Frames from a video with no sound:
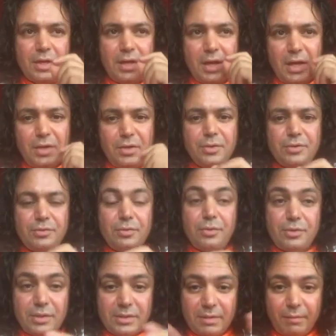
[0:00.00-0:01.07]
And your
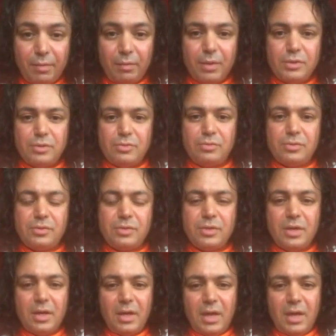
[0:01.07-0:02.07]
source is everyone's source.